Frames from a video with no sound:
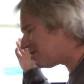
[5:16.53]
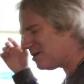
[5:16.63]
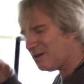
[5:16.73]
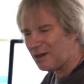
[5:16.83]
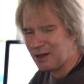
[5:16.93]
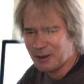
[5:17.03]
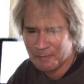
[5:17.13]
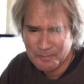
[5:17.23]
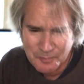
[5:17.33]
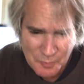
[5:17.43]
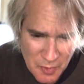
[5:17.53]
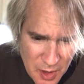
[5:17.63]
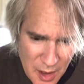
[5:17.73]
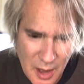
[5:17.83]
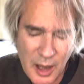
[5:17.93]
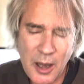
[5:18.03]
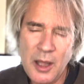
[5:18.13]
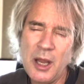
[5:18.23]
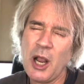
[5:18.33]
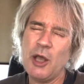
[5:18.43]
the
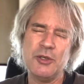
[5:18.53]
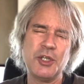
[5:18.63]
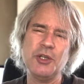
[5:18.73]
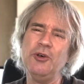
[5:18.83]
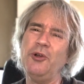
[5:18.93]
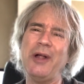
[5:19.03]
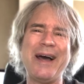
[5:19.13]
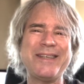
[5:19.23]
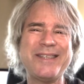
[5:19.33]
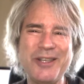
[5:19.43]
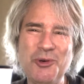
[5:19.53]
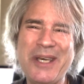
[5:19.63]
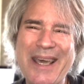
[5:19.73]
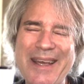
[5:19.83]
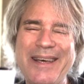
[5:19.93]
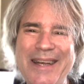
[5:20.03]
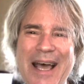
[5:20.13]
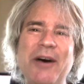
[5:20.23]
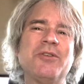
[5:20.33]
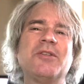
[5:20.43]
I still can't
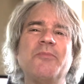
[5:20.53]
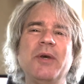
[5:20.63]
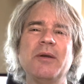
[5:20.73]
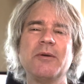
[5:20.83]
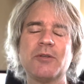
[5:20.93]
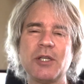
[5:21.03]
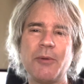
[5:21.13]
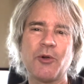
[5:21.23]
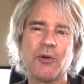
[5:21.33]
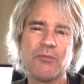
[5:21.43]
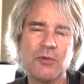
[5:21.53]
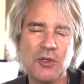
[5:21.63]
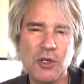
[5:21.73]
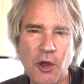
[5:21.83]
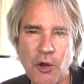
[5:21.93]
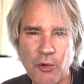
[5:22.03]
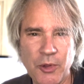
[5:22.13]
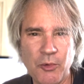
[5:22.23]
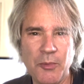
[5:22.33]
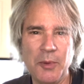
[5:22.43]
announce the big summer show
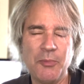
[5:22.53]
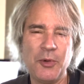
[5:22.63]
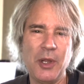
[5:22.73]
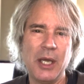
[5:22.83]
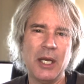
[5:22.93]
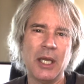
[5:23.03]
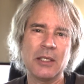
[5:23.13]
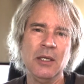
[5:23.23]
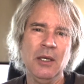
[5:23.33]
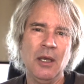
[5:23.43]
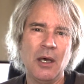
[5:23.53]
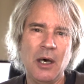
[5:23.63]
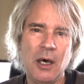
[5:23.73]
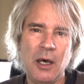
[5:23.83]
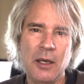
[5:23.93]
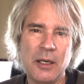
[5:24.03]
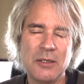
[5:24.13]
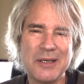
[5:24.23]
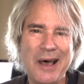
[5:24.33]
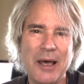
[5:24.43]
that we've been planning. It
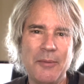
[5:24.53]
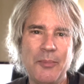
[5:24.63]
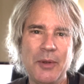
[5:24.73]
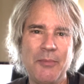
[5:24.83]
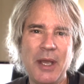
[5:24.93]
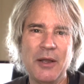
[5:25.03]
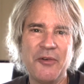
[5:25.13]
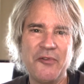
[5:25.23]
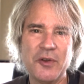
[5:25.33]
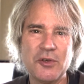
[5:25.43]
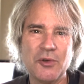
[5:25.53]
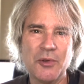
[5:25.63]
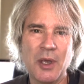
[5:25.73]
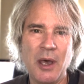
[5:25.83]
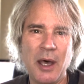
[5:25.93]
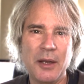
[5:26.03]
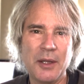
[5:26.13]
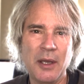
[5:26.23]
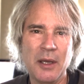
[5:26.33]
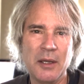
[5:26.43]
has not been made official yet,
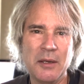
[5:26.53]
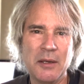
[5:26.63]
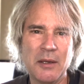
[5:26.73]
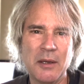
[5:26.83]
and